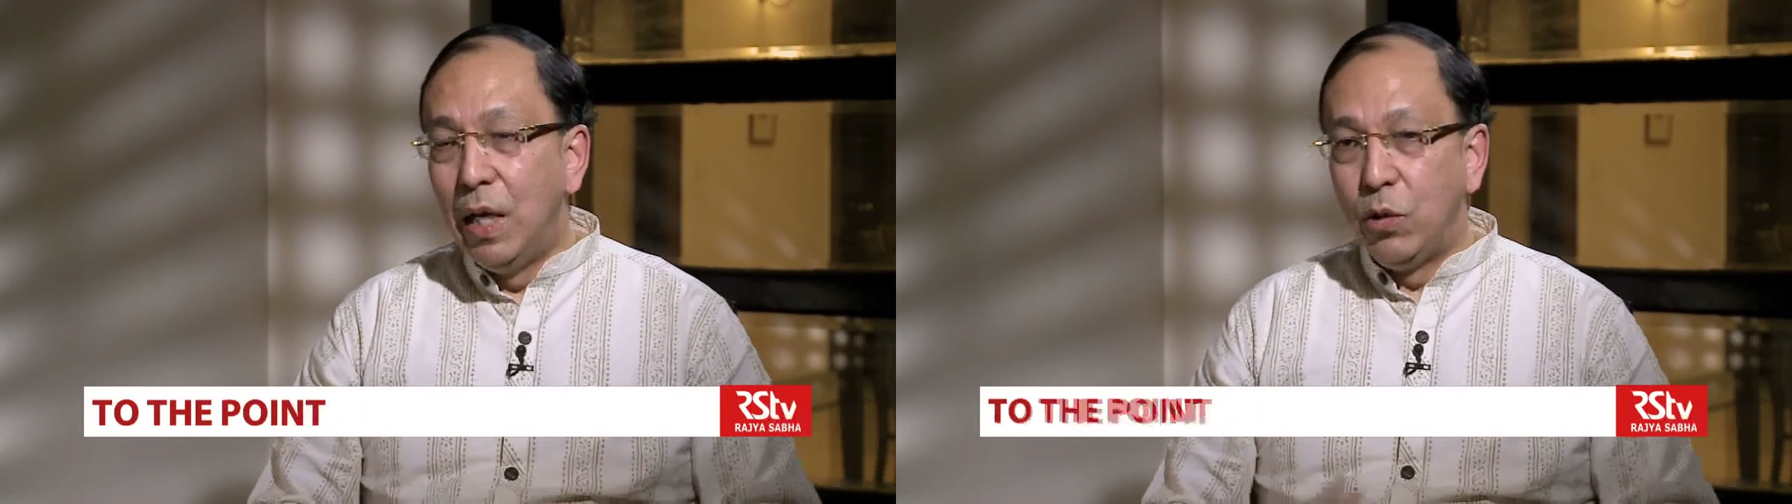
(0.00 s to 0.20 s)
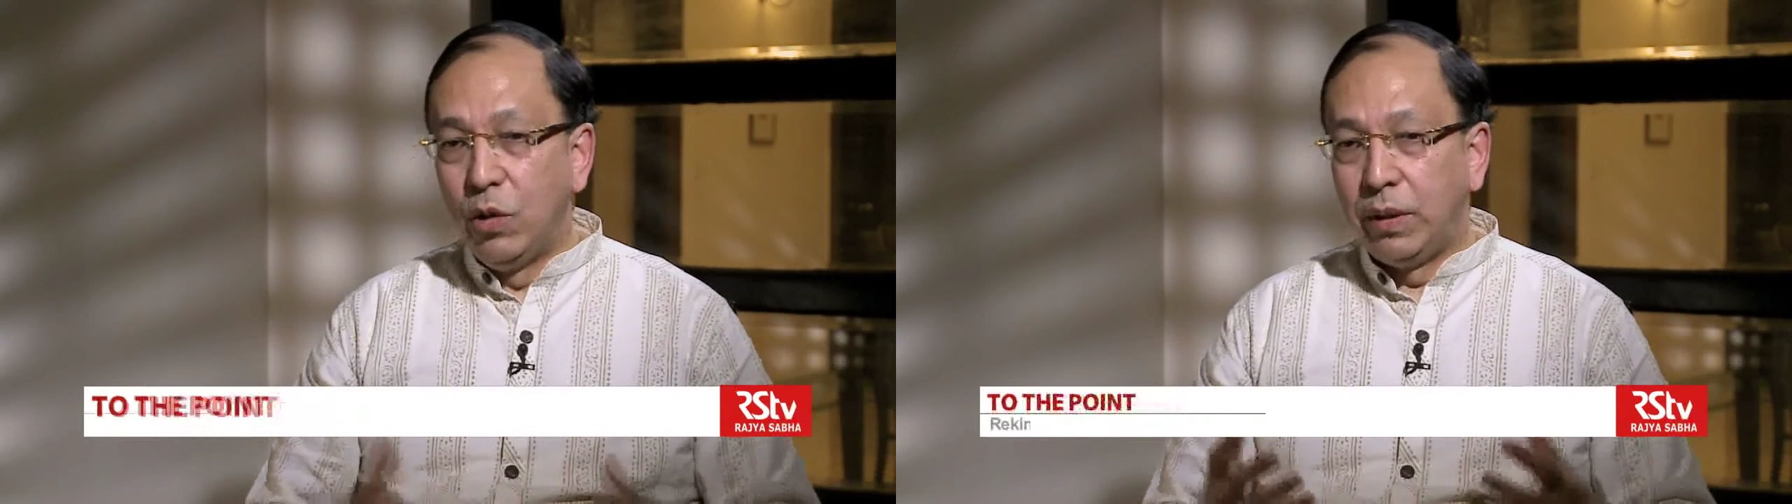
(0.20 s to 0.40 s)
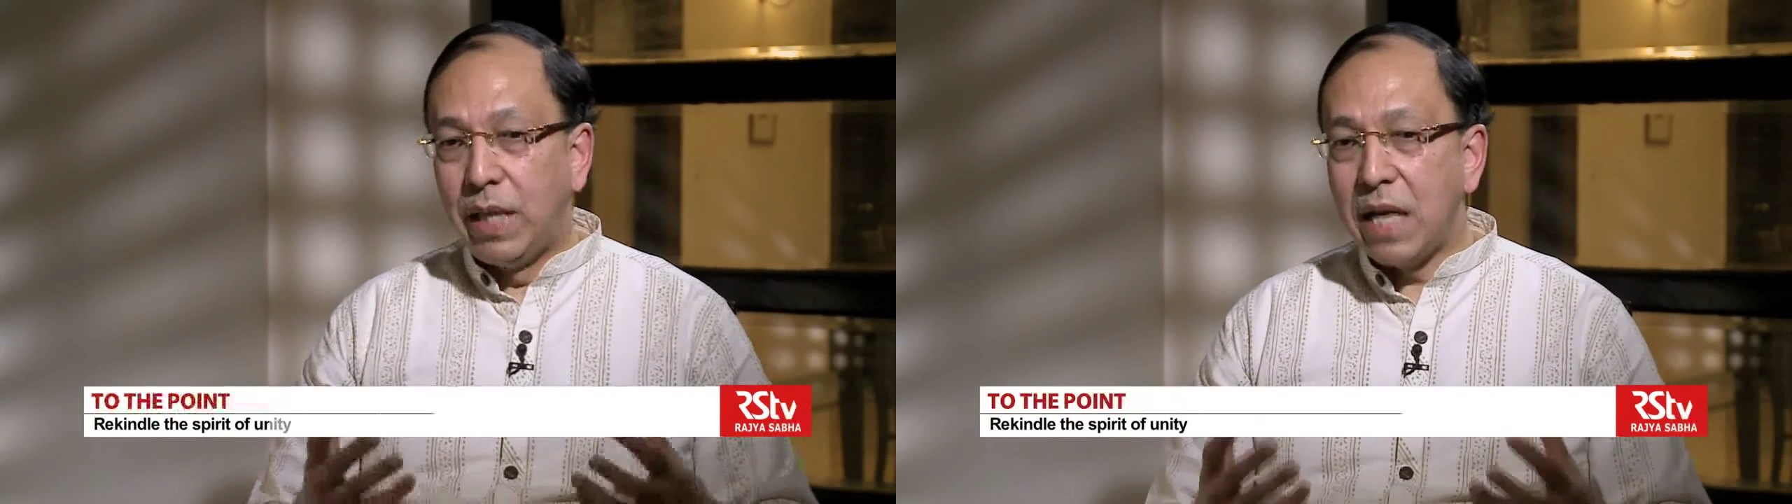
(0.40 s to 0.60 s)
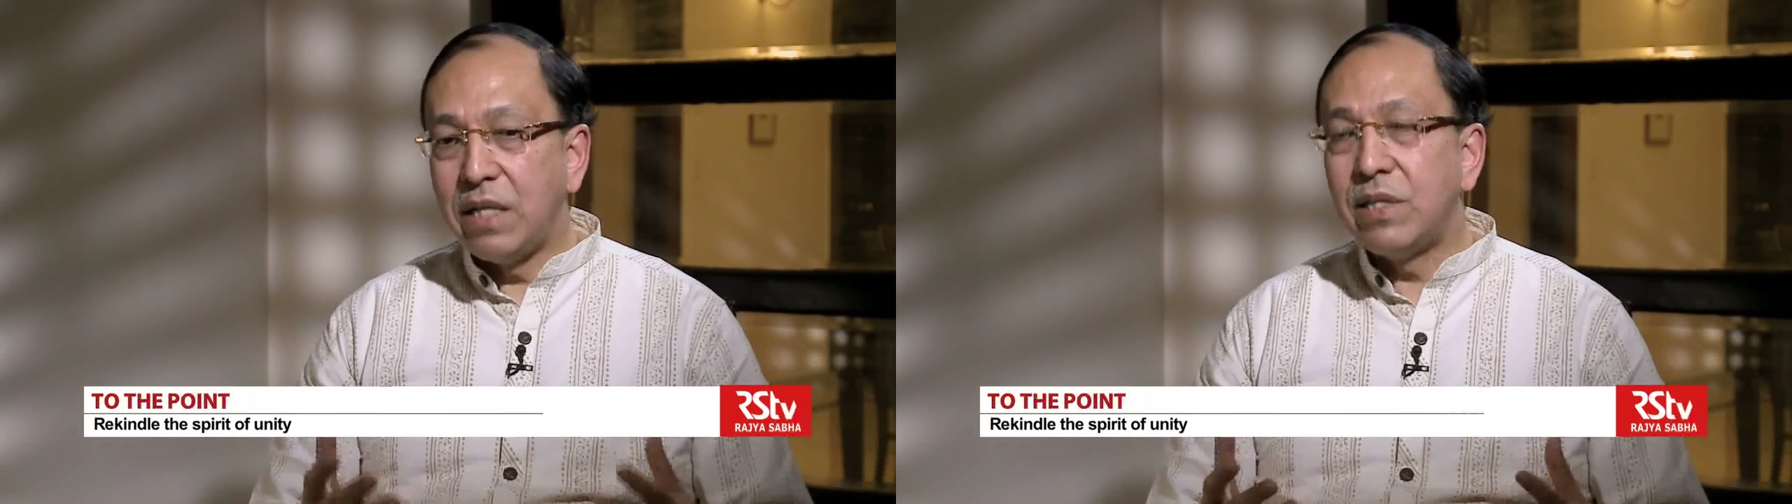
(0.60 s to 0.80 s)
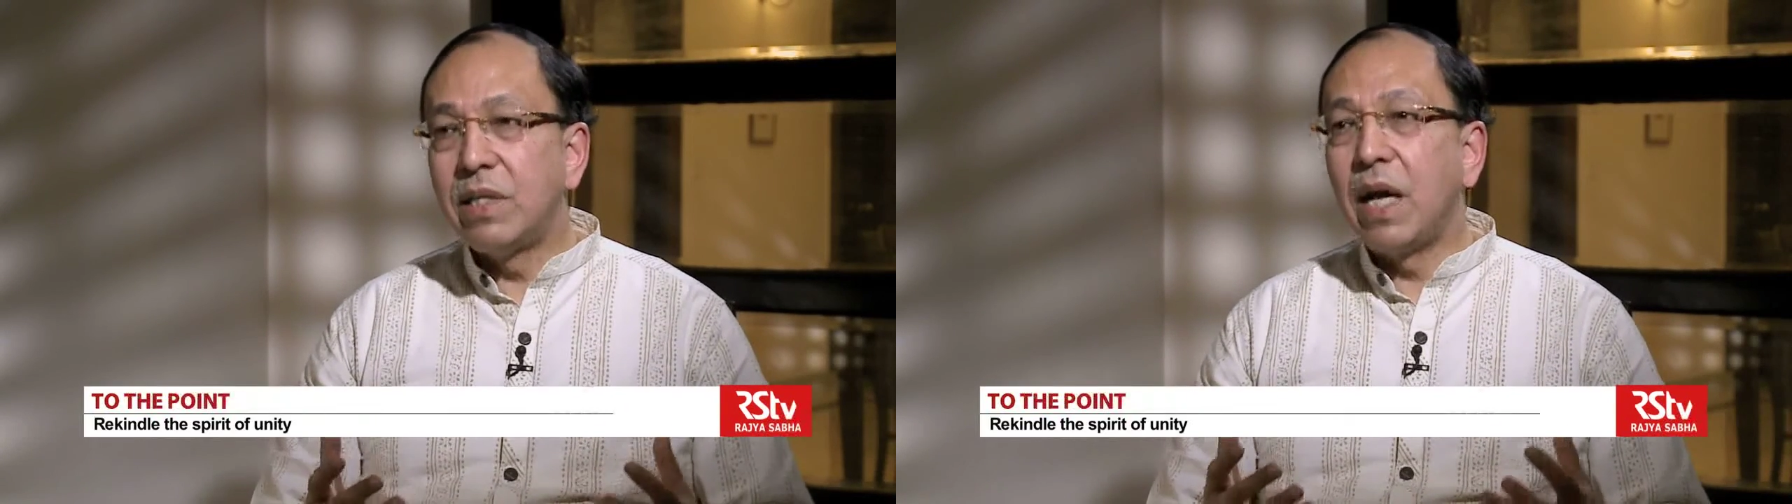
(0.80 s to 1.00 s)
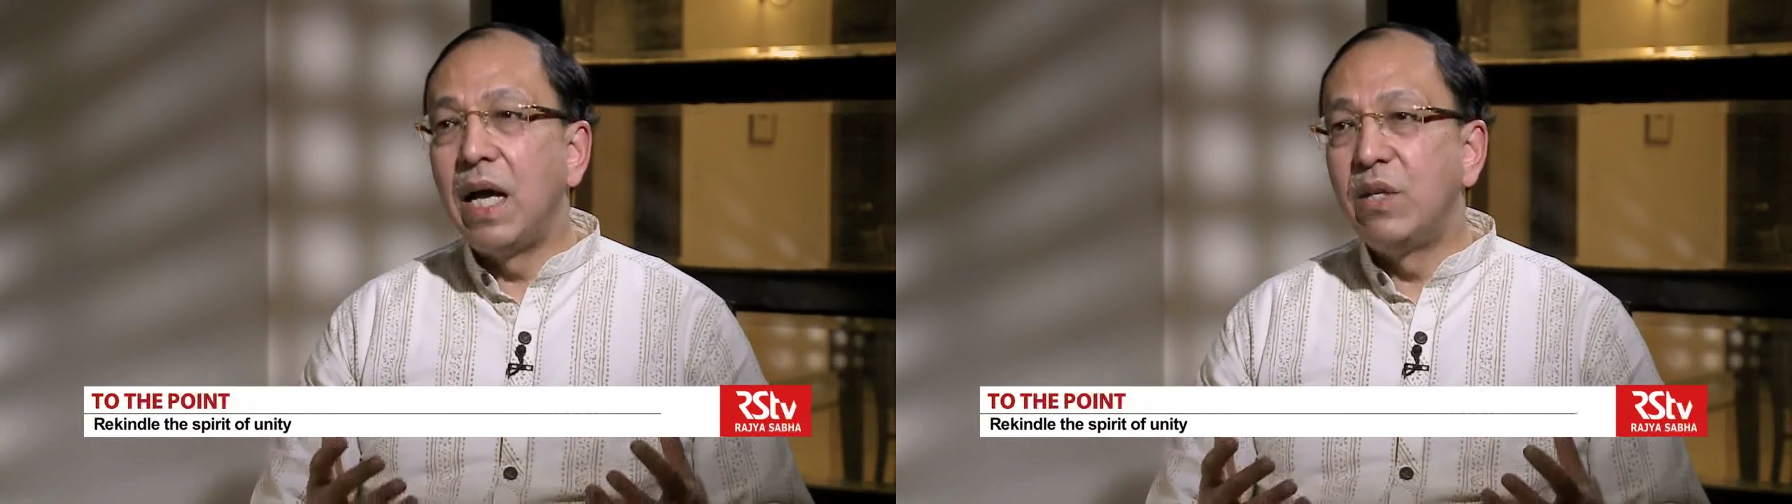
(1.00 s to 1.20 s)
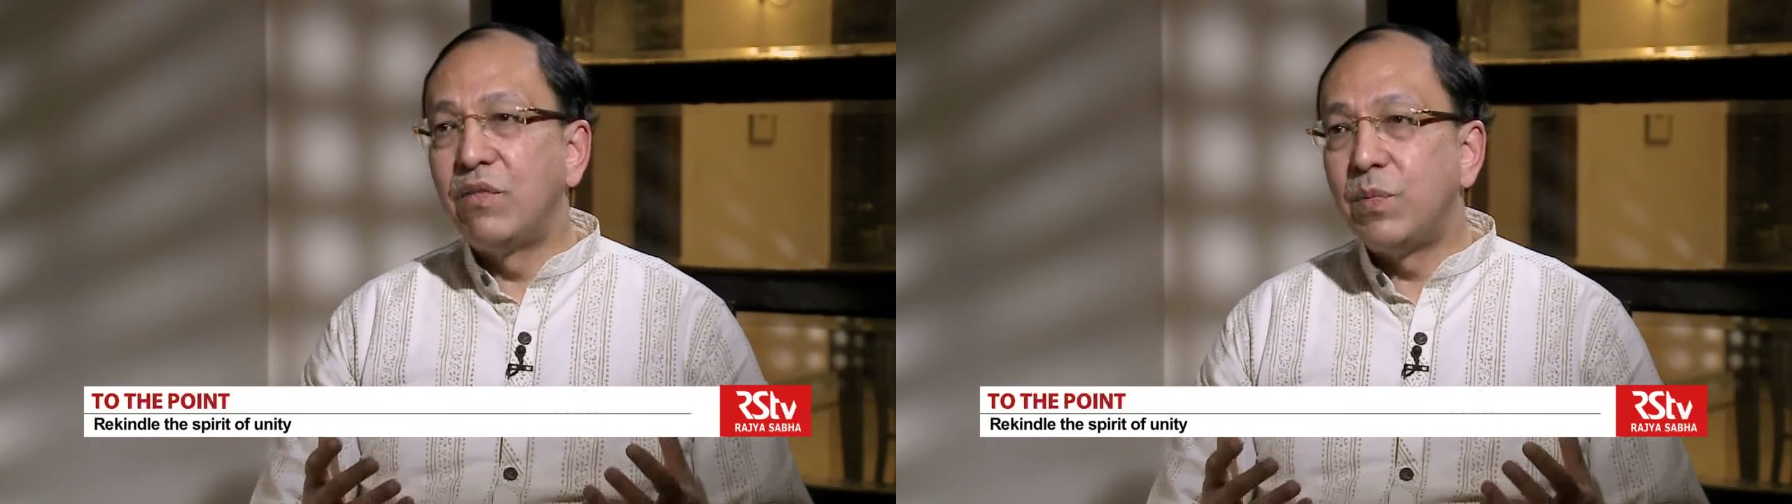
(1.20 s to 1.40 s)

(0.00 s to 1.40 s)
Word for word: You know, that is the kind of